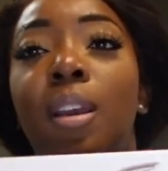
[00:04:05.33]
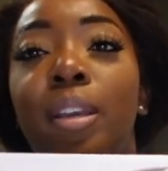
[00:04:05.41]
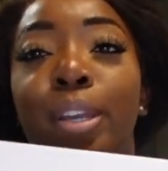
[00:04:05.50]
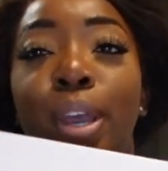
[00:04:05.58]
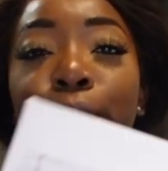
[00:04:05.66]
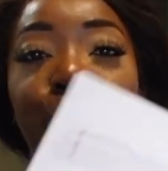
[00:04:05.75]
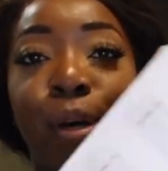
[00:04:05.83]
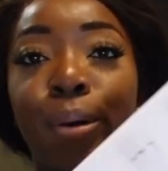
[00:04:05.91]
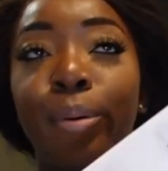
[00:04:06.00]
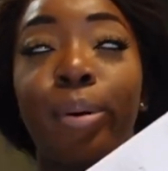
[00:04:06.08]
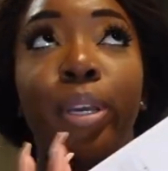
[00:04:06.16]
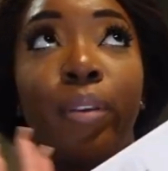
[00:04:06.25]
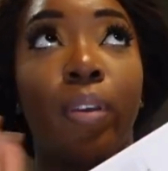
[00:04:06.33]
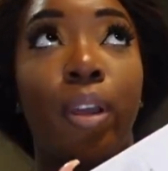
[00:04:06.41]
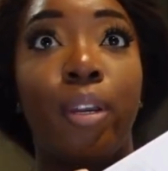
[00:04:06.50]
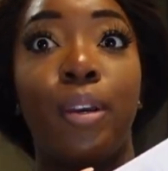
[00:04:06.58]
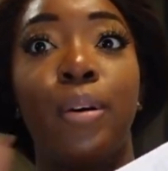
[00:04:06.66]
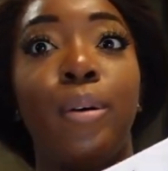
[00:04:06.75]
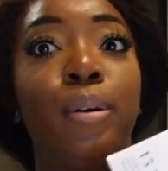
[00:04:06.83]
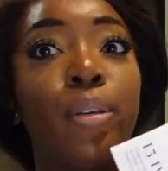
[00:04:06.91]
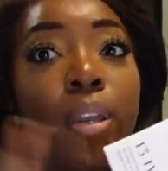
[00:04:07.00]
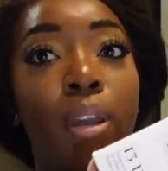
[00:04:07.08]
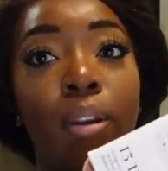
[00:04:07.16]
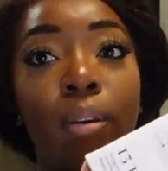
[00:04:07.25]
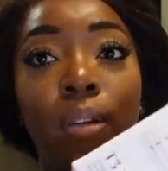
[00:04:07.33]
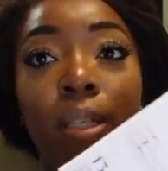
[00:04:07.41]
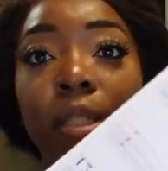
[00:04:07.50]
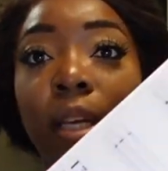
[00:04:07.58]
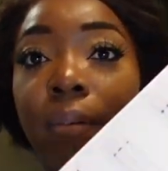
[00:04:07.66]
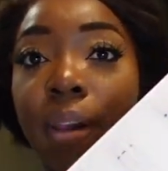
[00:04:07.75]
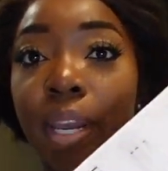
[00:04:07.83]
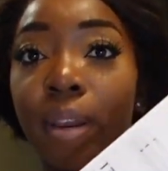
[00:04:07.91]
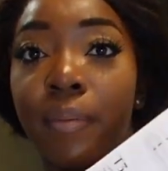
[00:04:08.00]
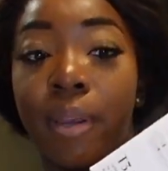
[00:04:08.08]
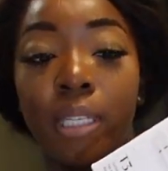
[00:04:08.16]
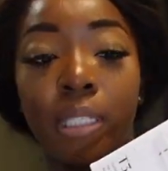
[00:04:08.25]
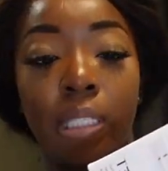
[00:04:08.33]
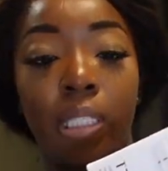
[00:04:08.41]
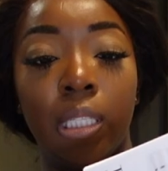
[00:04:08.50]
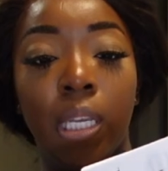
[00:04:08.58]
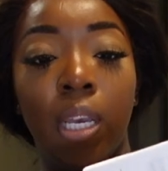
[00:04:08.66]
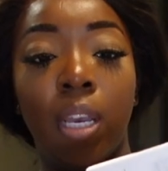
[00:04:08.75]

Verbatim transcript: Y'all know, if y'all know, this thing right here ranges,